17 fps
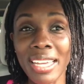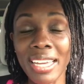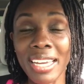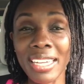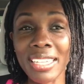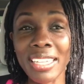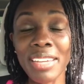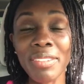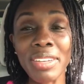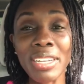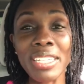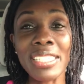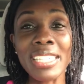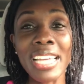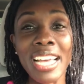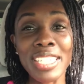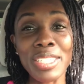giving a
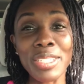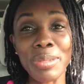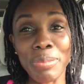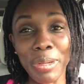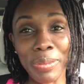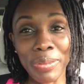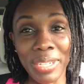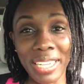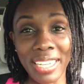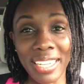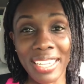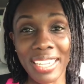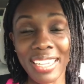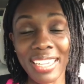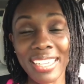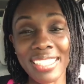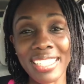testimony
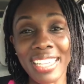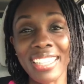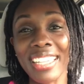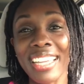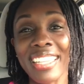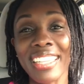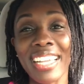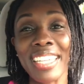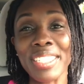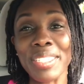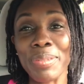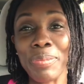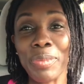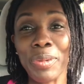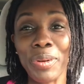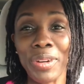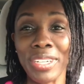because I think that's
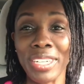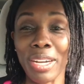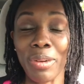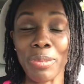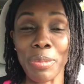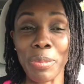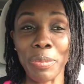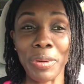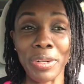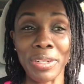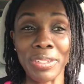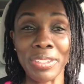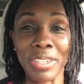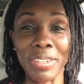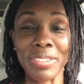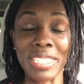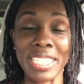important I remember
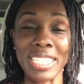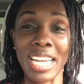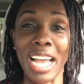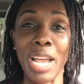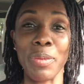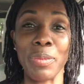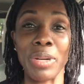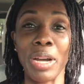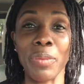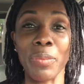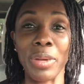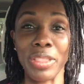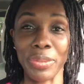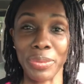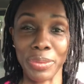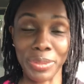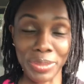there was a time when I
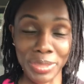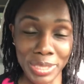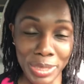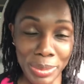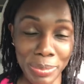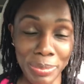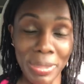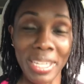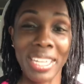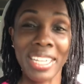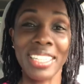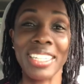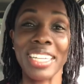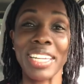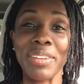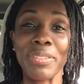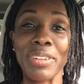went through YouTube
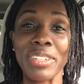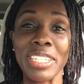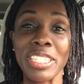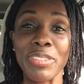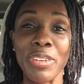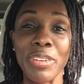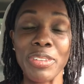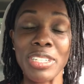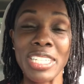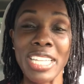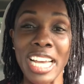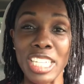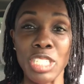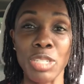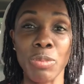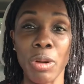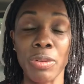looking for different
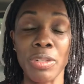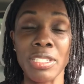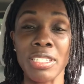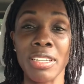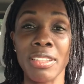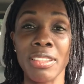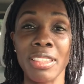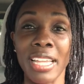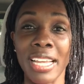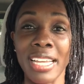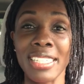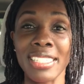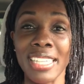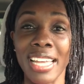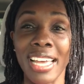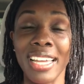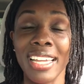testimonies on things
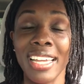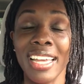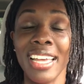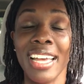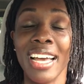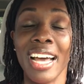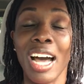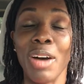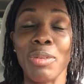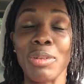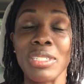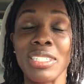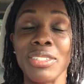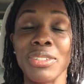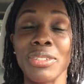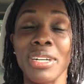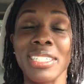that I
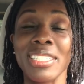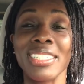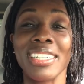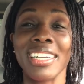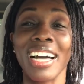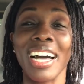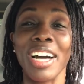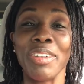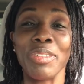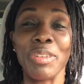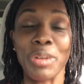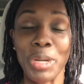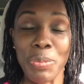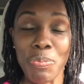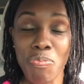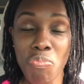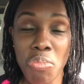was trusting God for
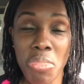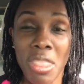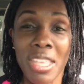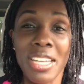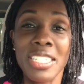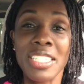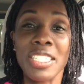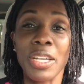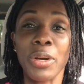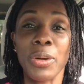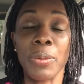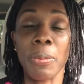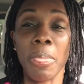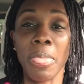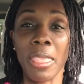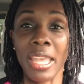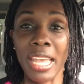
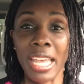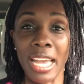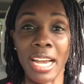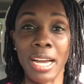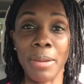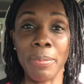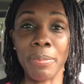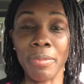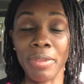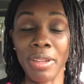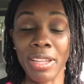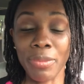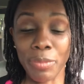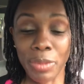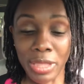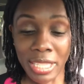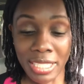so um,
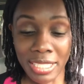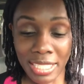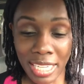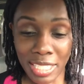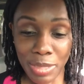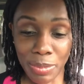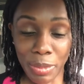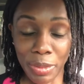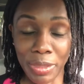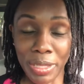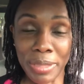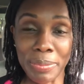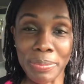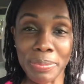it, with this testimony